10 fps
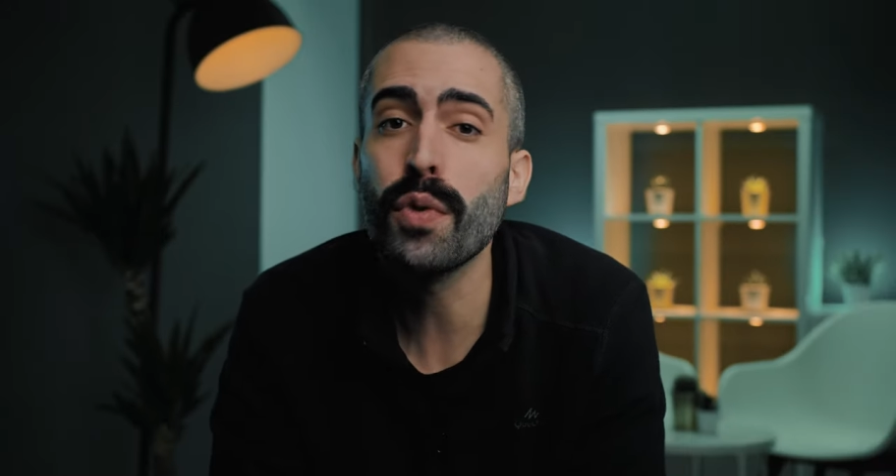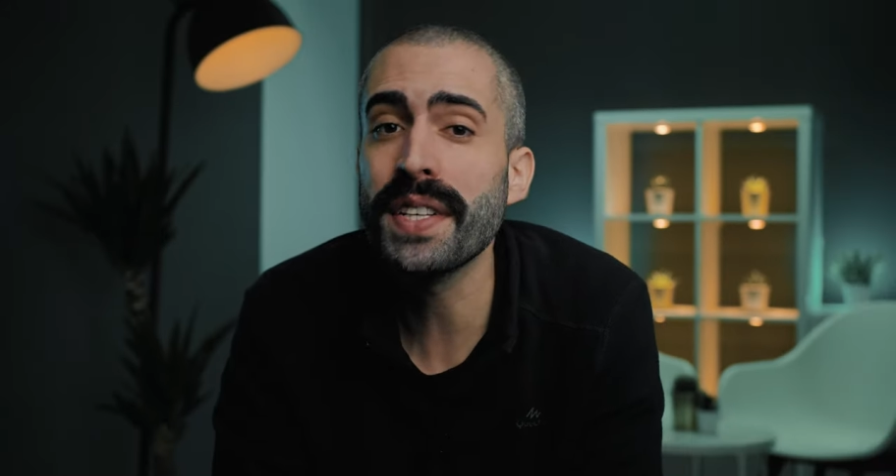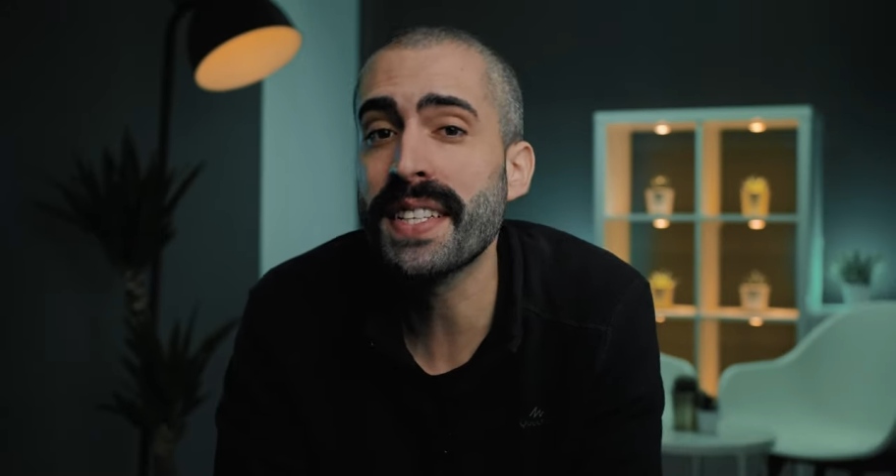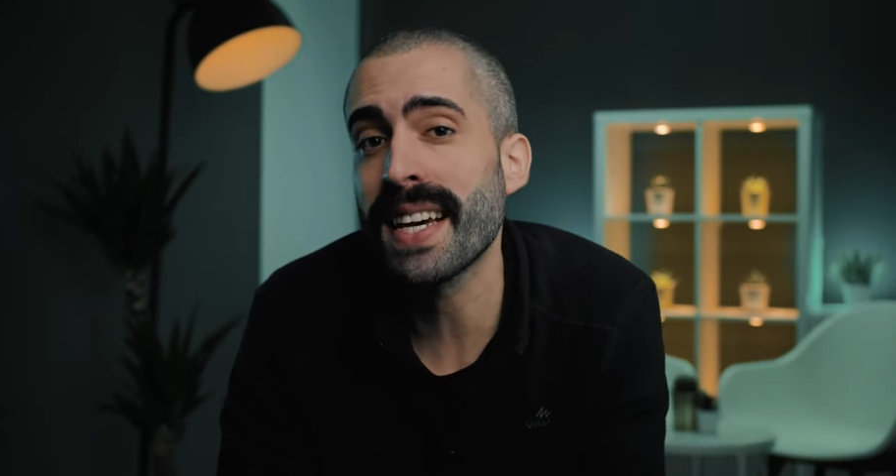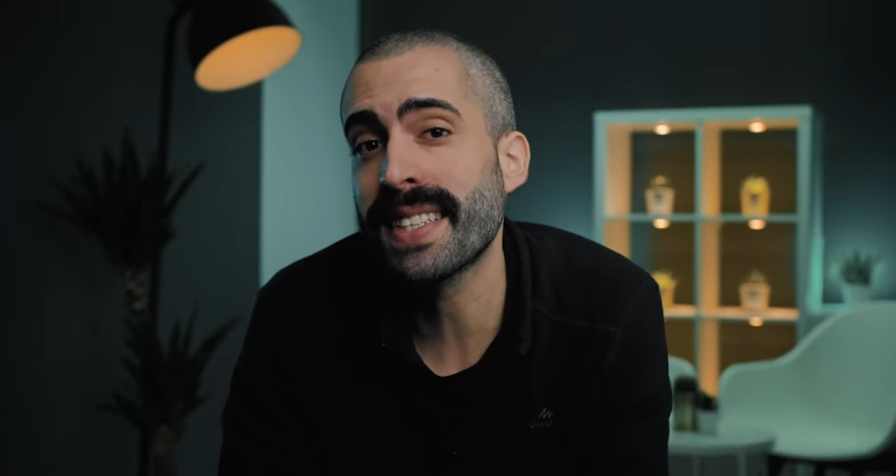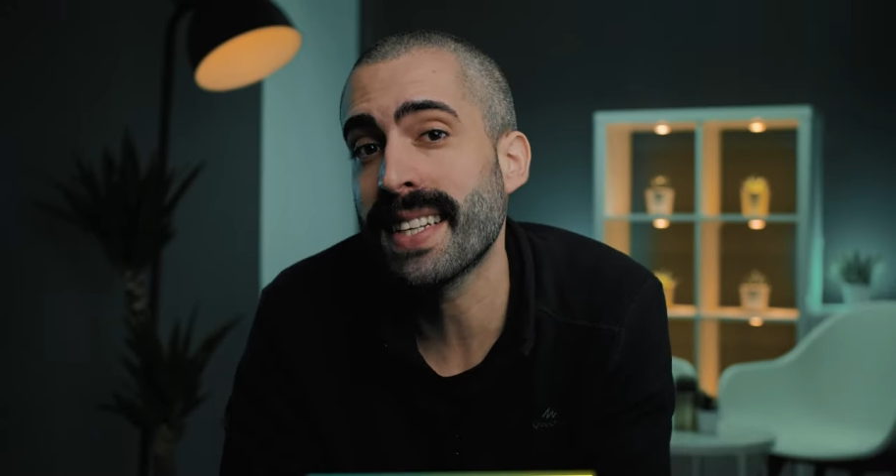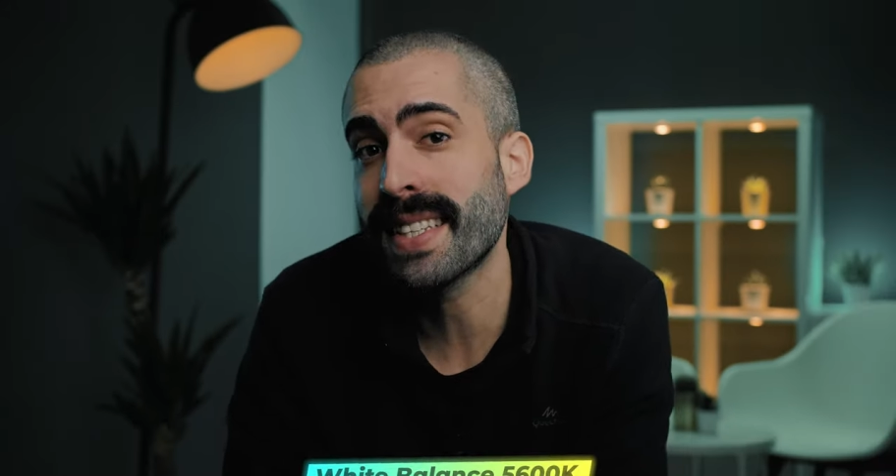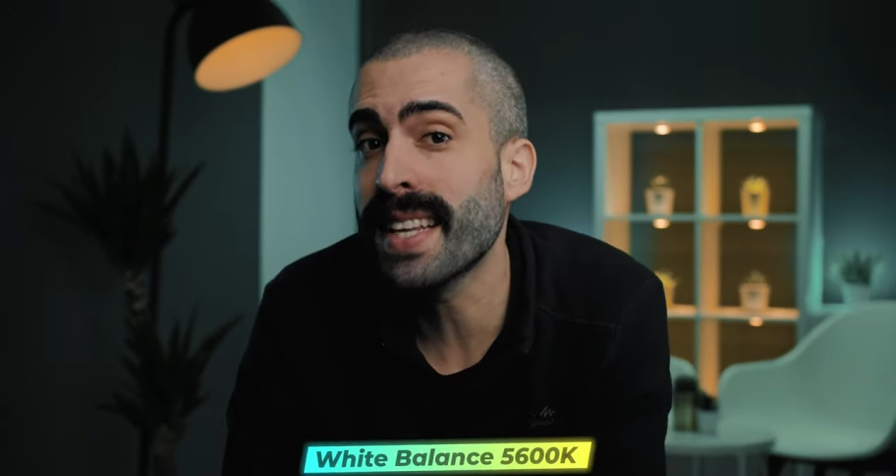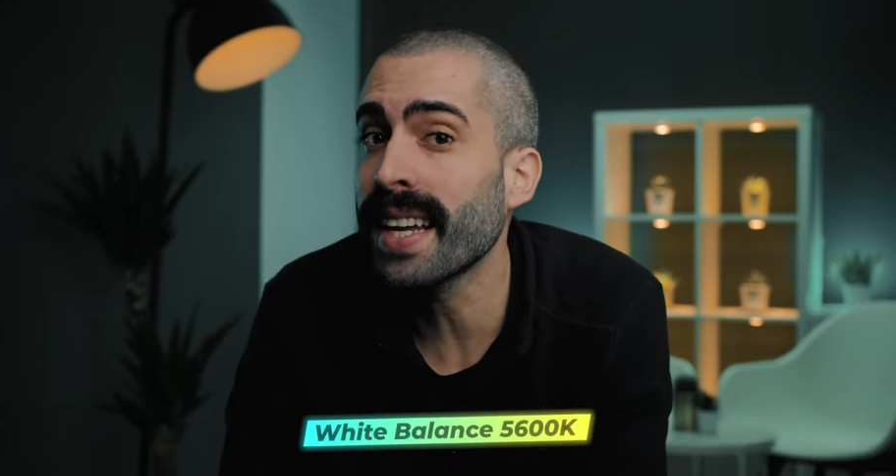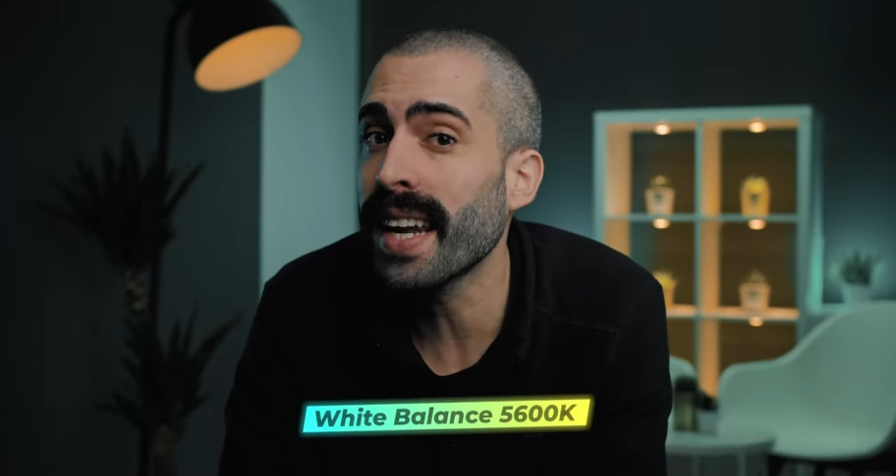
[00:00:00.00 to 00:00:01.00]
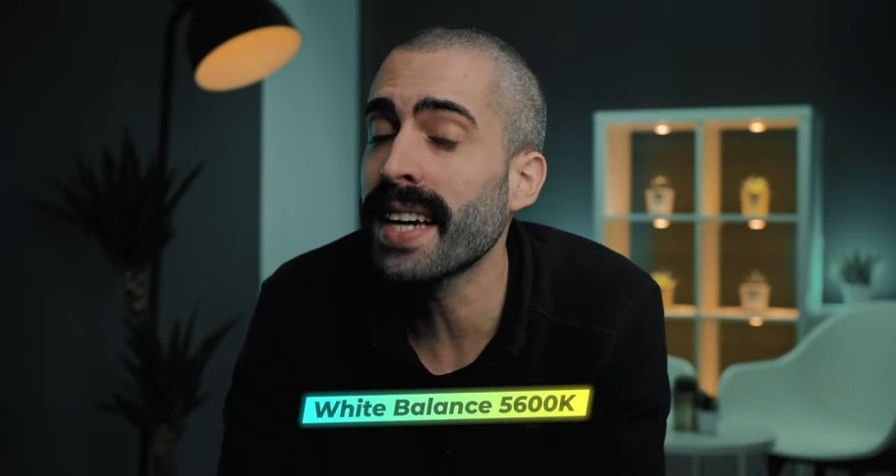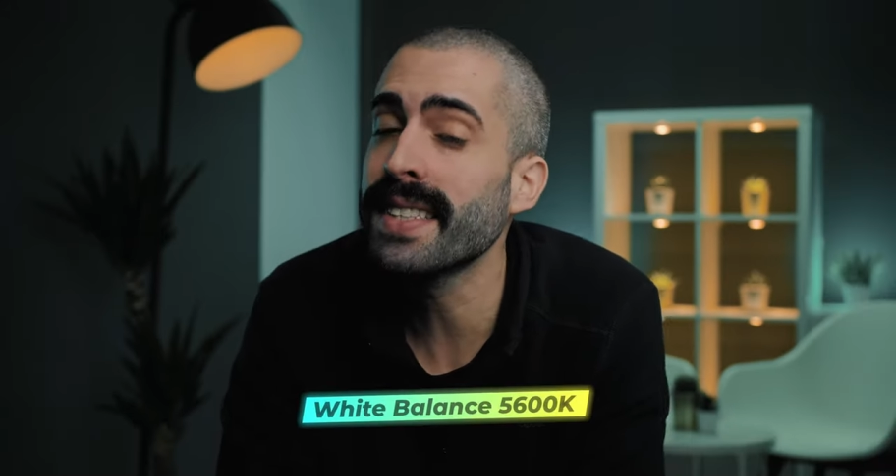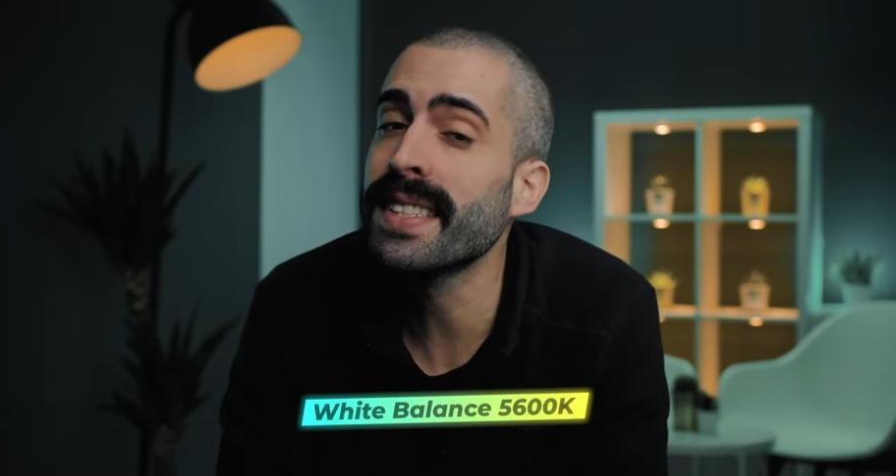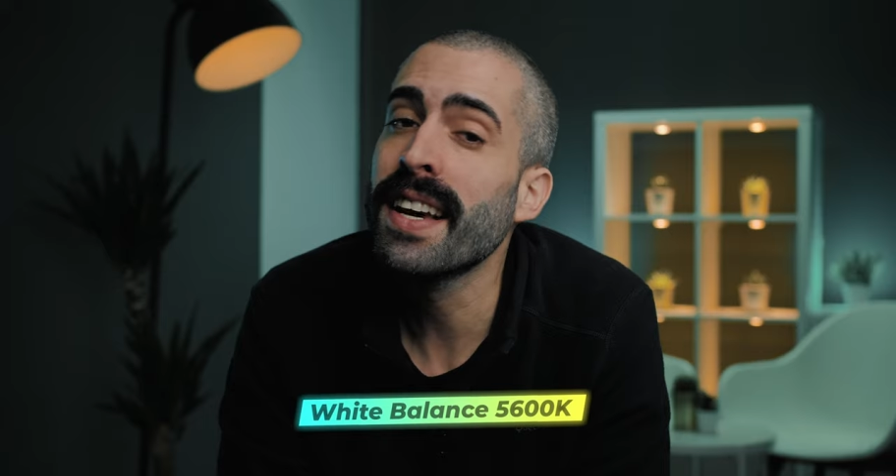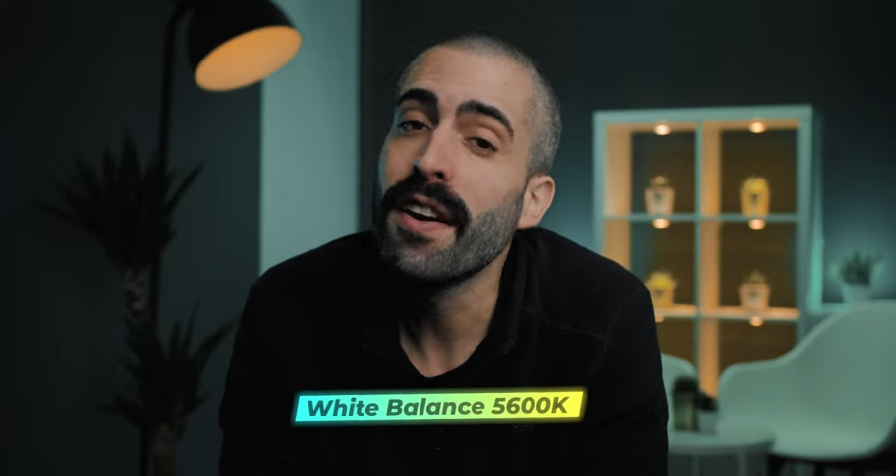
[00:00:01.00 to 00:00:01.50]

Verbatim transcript: was set at daylight